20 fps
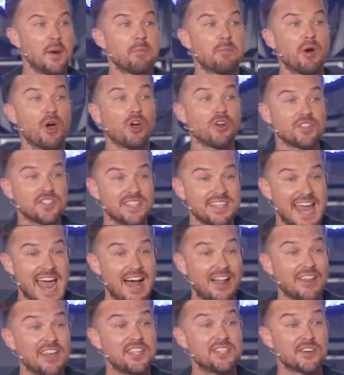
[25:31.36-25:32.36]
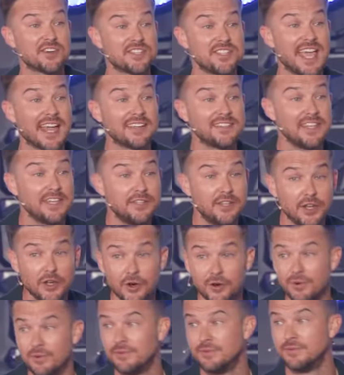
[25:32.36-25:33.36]
Personalities are sexy
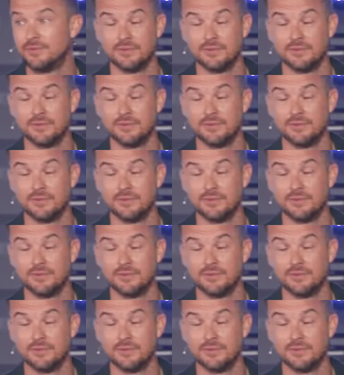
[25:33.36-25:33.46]
too.